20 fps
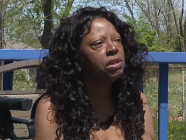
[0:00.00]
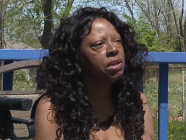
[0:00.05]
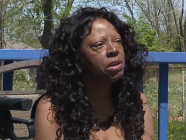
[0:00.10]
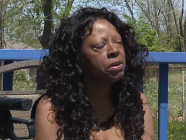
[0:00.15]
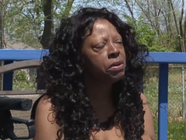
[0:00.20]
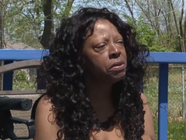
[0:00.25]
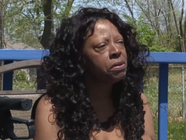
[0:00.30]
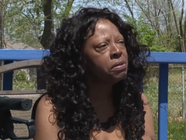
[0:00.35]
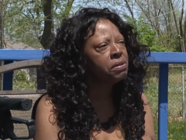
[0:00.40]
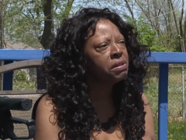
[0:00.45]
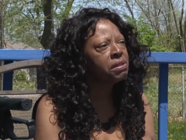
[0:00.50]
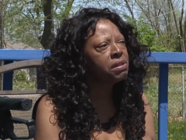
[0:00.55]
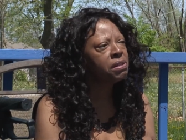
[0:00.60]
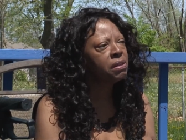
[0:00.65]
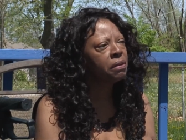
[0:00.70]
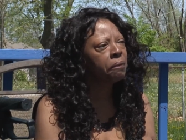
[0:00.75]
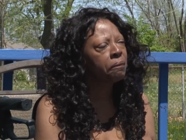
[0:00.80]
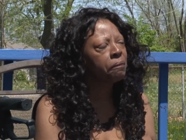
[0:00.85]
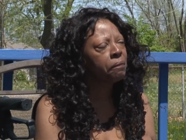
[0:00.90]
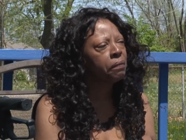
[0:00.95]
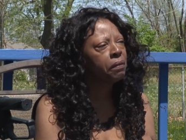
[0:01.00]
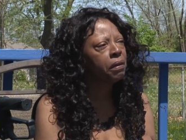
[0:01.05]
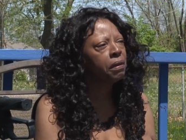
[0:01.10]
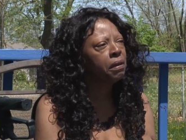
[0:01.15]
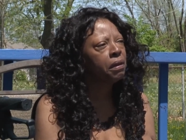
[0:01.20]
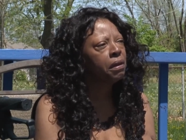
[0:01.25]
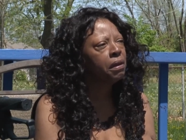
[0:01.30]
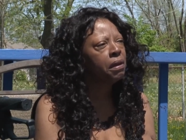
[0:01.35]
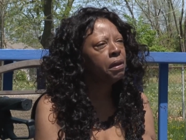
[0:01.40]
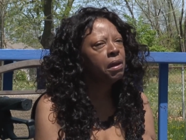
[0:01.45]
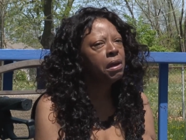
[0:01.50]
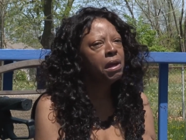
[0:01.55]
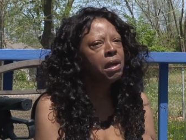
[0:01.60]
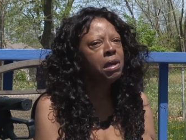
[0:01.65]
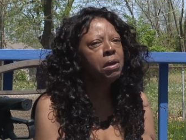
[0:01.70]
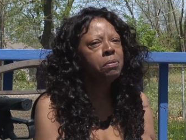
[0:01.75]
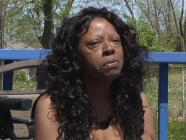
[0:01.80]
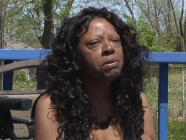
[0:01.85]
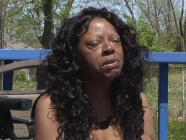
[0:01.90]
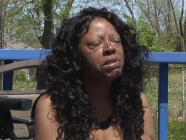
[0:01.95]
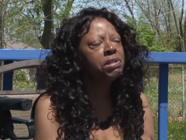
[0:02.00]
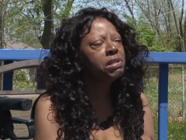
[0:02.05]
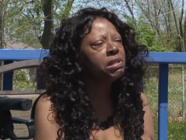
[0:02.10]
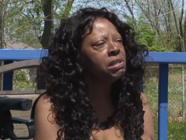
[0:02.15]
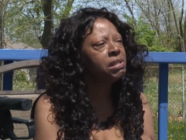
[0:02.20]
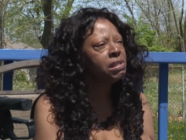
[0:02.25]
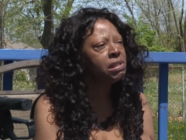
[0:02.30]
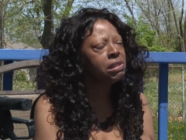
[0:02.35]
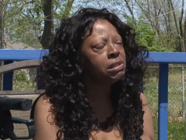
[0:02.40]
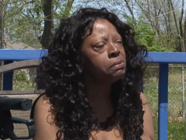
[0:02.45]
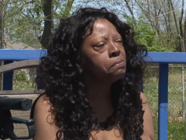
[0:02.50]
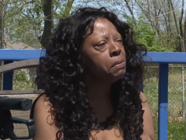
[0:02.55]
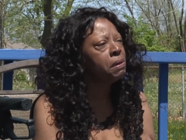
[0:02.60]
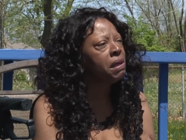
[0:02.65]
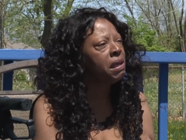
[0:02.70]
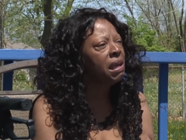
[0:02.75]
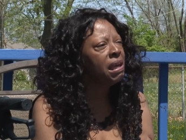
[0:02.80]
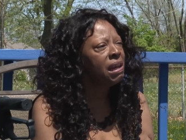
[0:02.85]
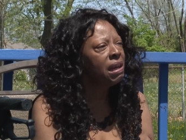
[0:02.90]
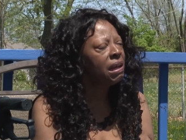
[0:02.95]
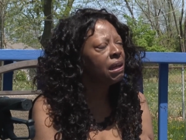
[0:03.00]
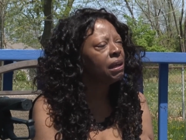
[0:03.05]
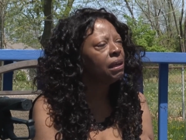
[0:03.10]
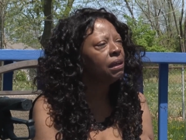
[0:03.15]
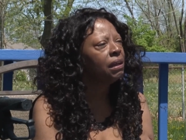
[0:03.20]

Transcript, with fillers: years, he was just in the beginning.